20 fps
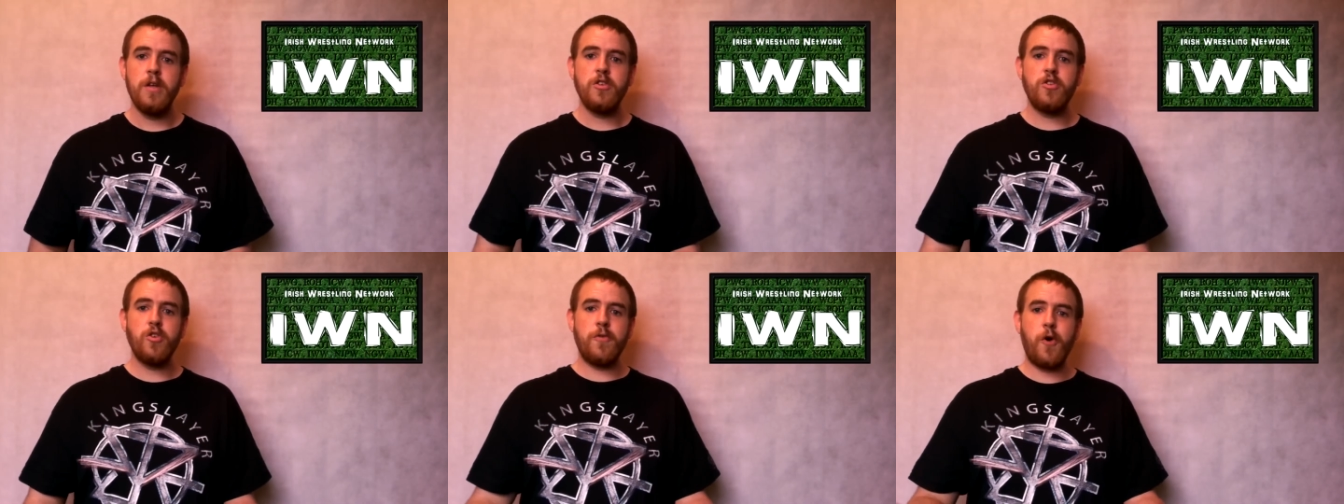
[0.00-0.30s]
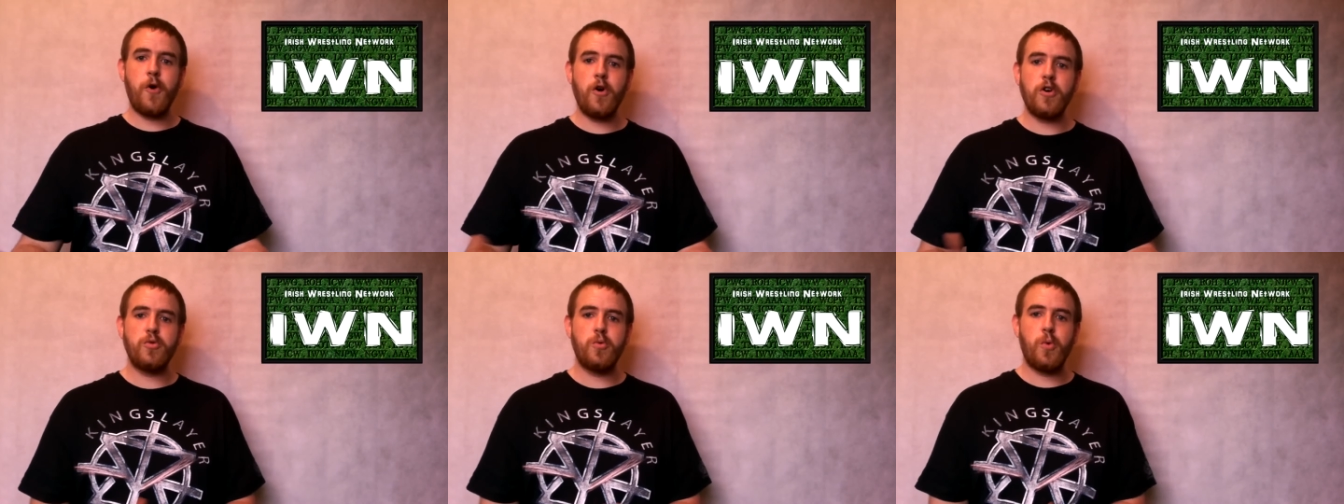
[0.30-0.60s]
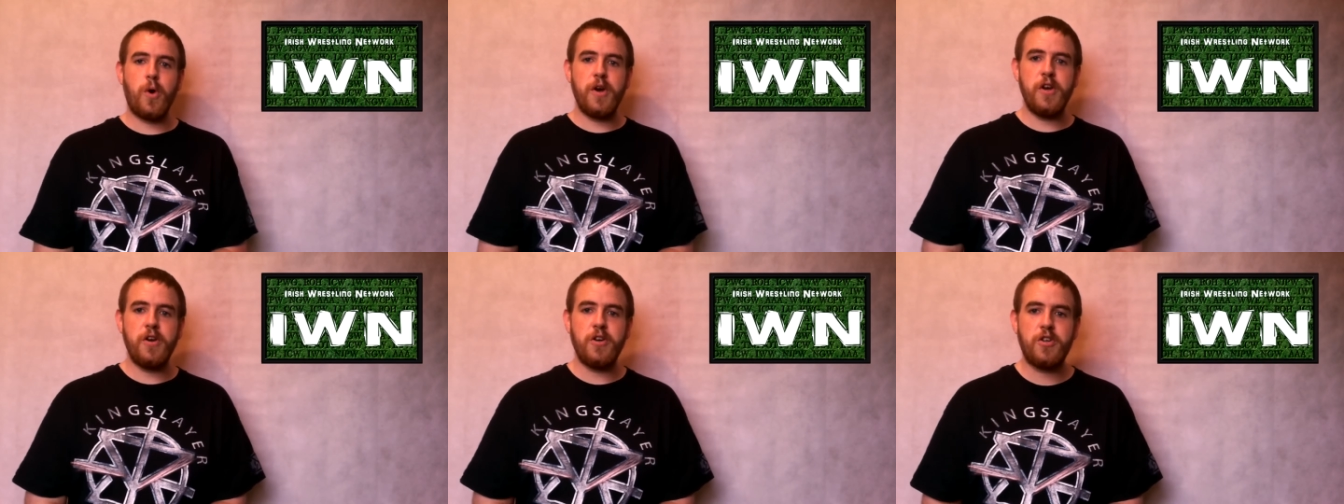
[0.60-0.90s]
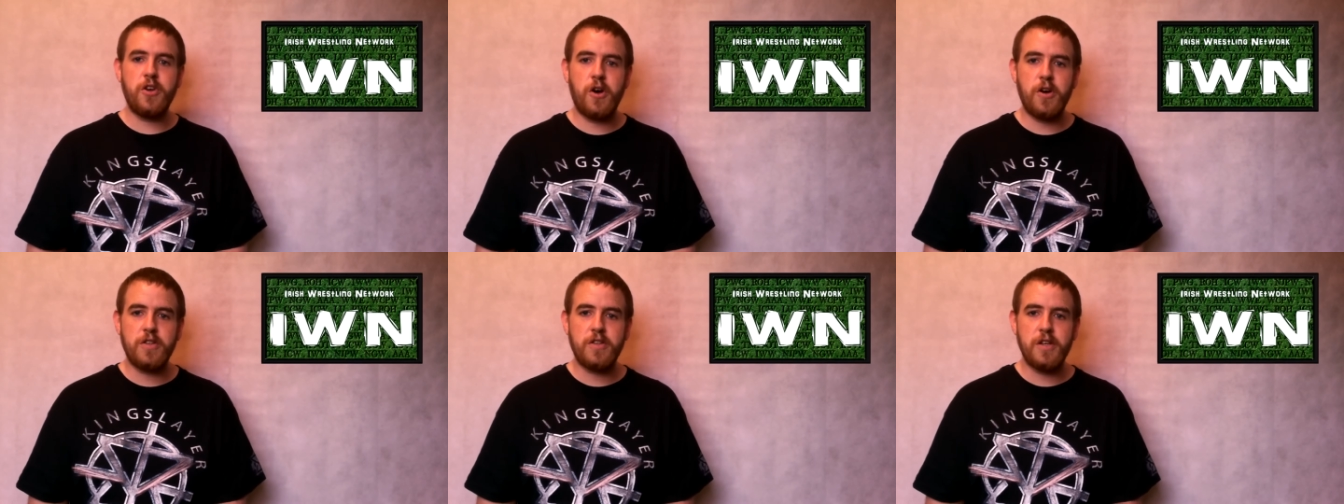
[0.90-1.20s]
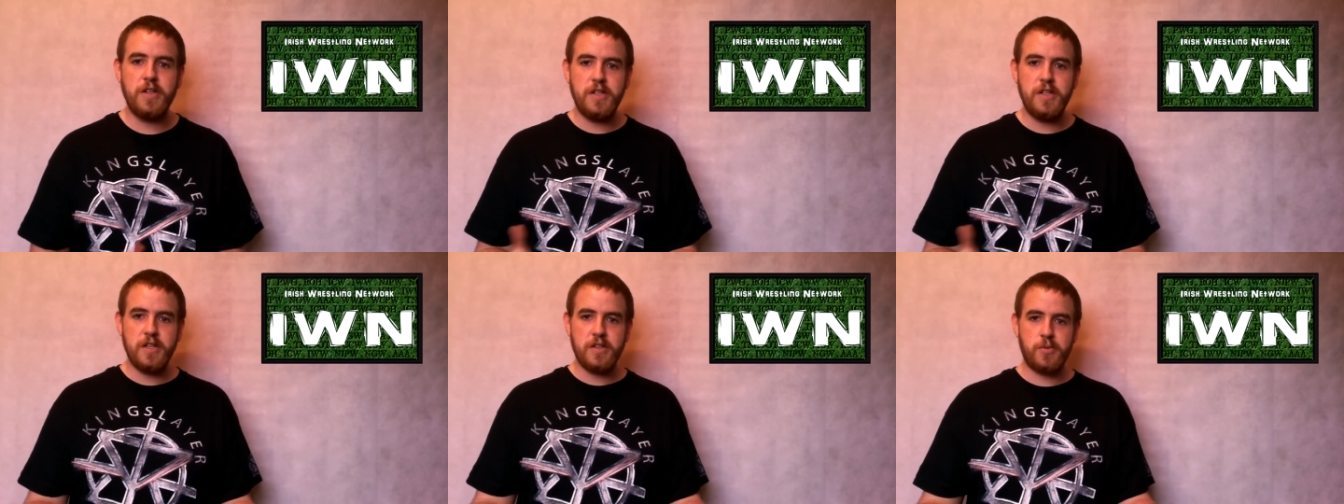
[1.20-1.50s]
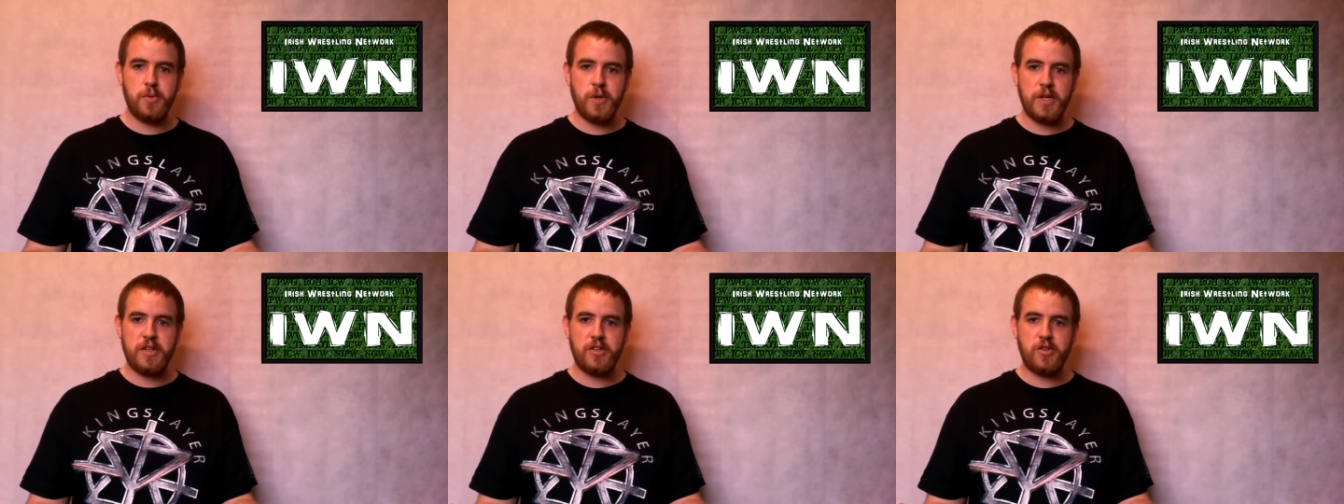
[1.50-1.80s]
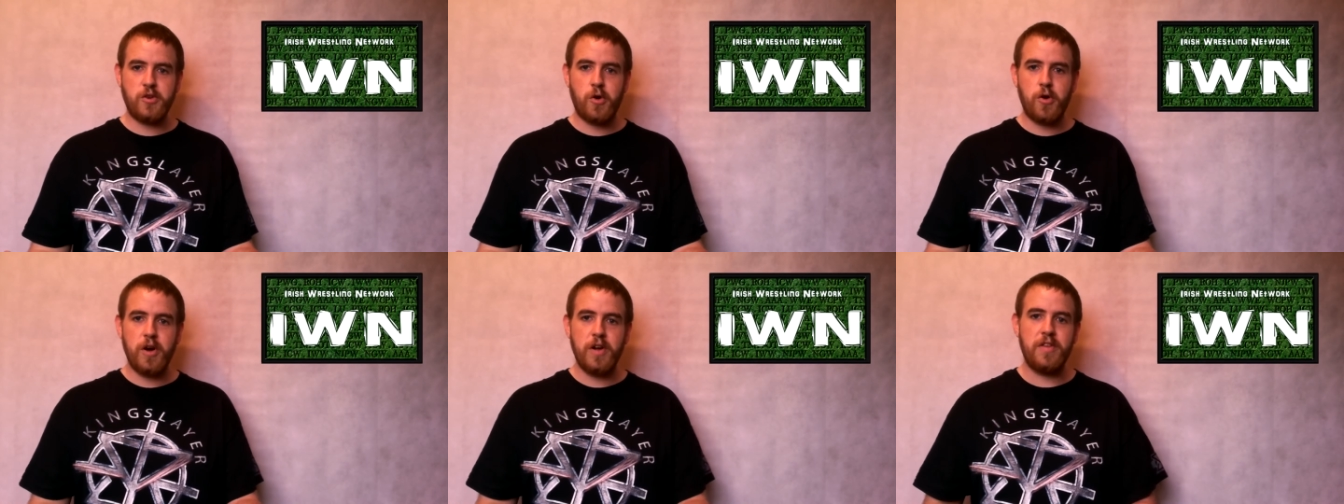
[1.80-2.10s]
So folks, what are your thoughts on this week's
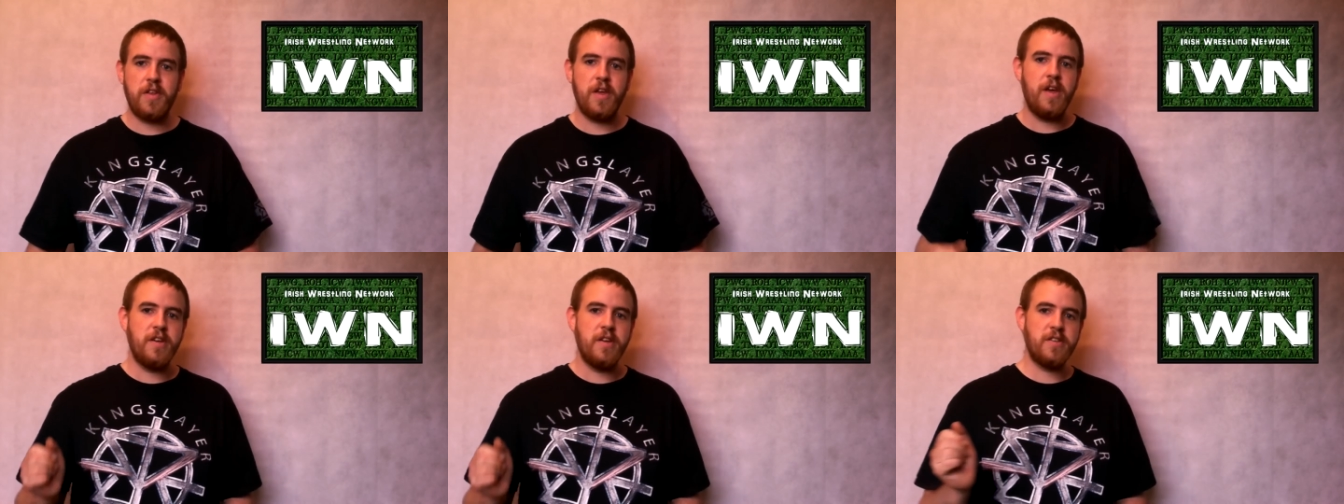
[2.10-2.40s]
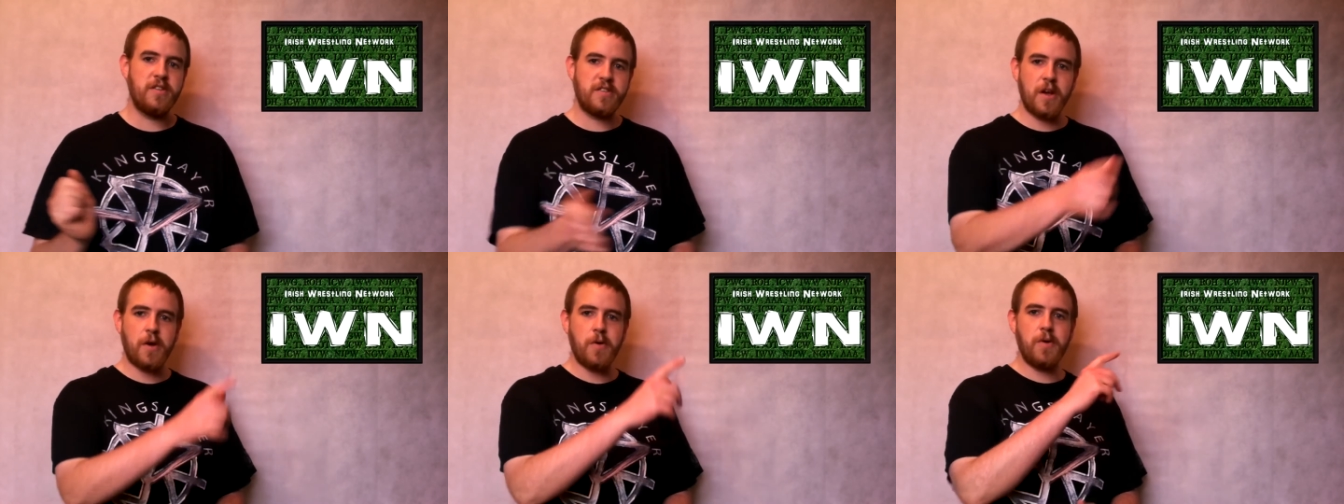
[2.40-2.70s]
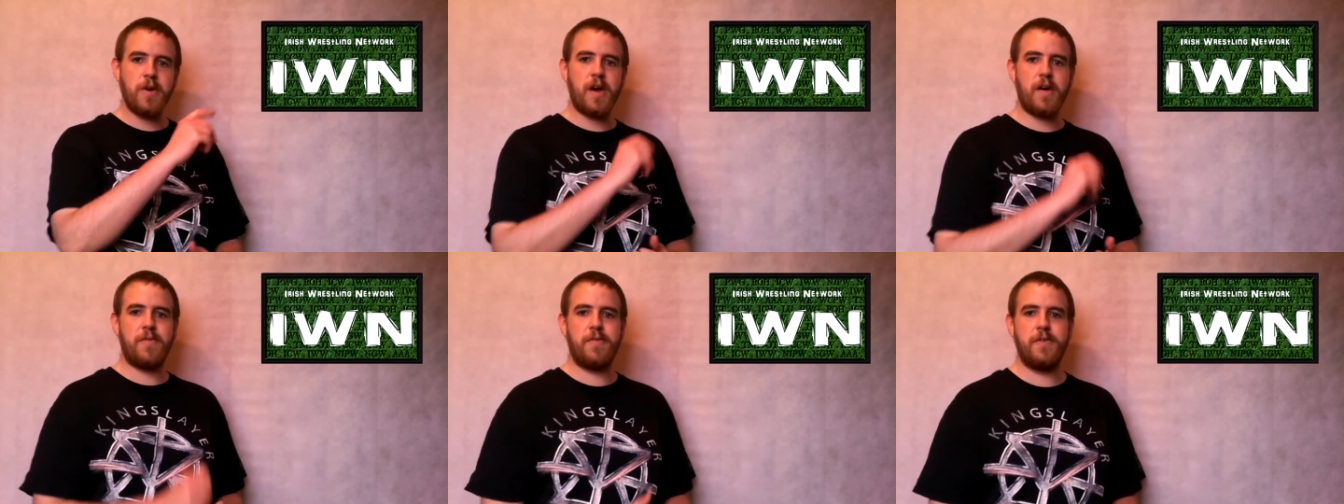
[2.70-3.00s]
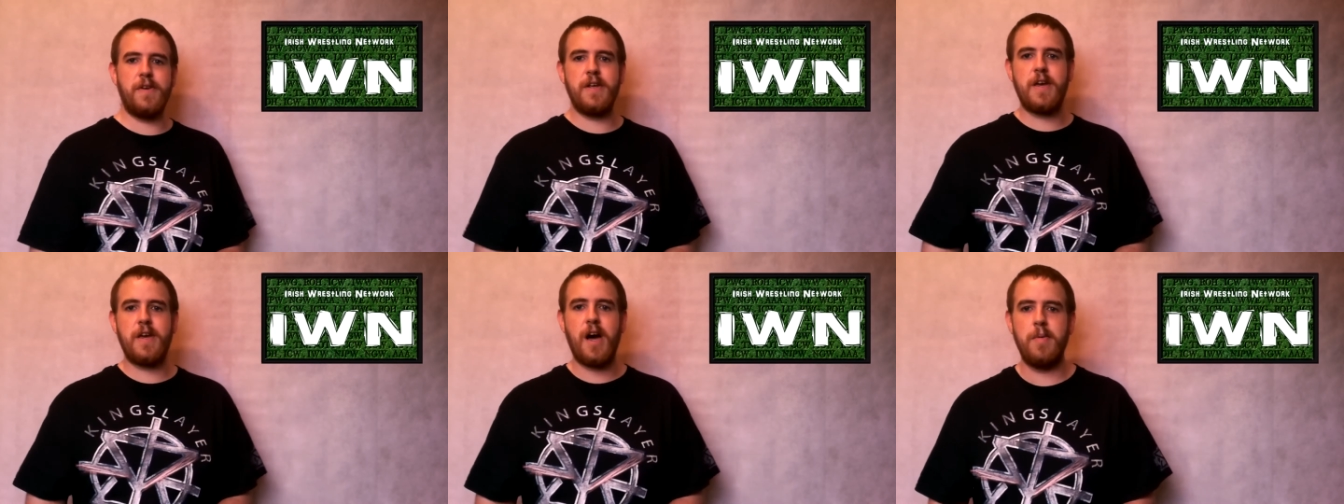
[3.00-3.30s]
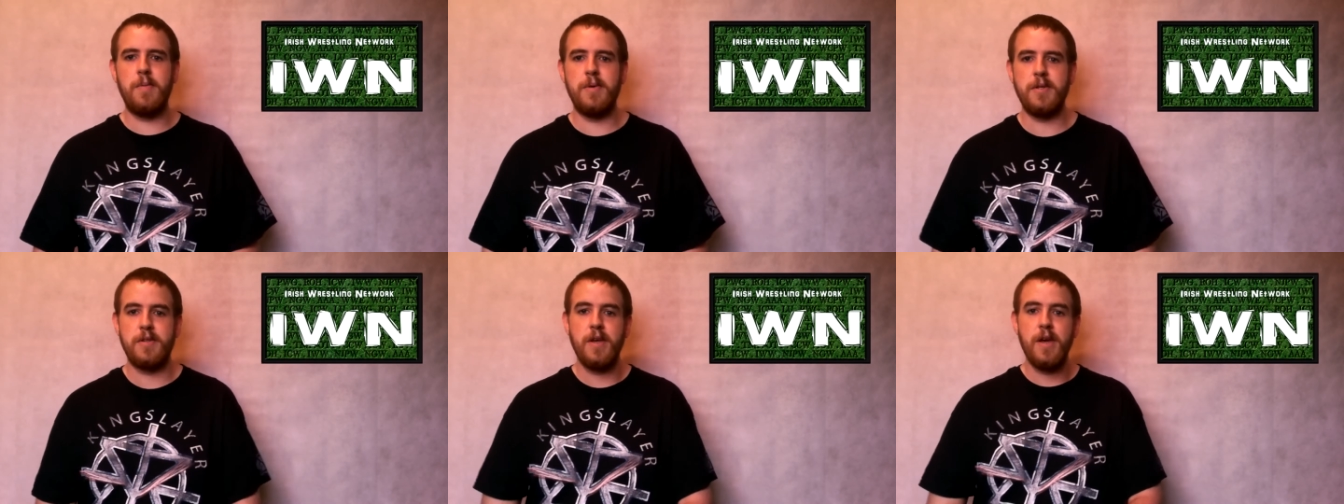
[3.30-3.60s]
stories? Sound off in the comments.